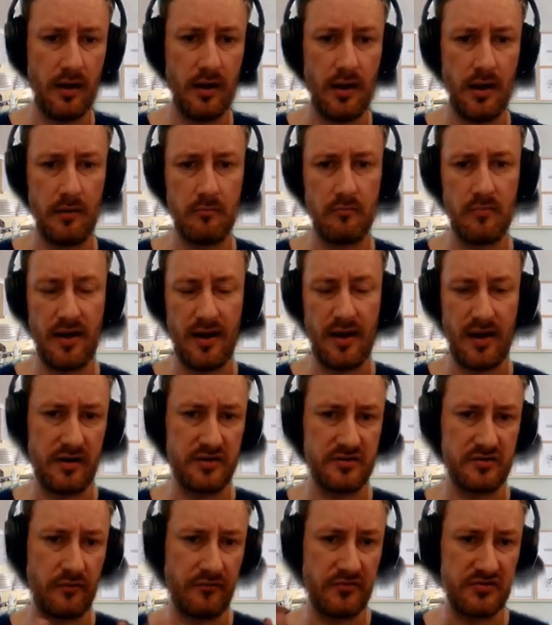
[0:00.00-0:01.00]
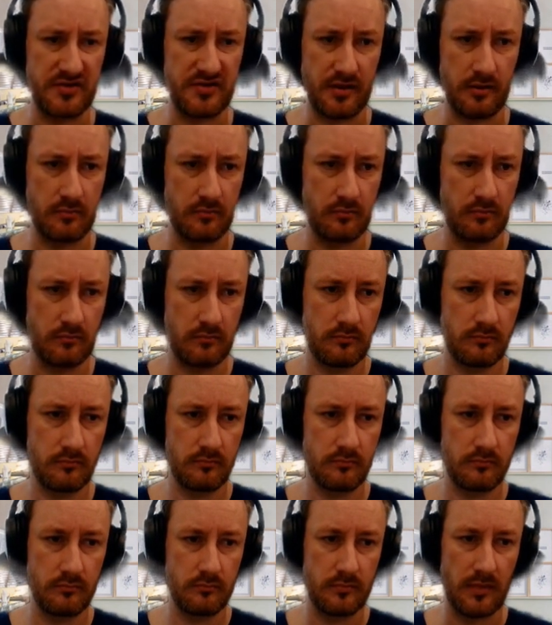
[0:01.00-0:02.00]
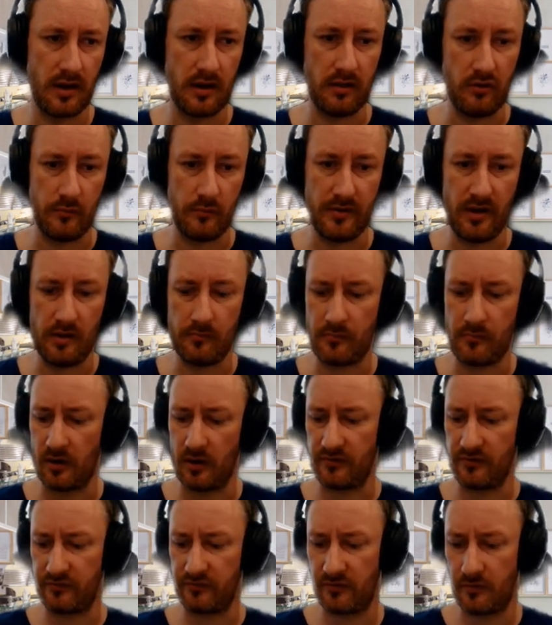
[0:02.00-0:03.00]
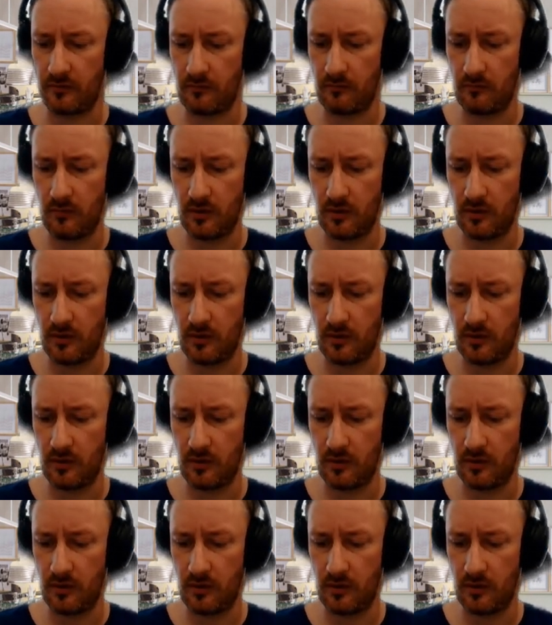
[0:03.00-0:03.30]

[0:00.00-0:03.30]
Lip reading: and it's obviously a little bit imperfect.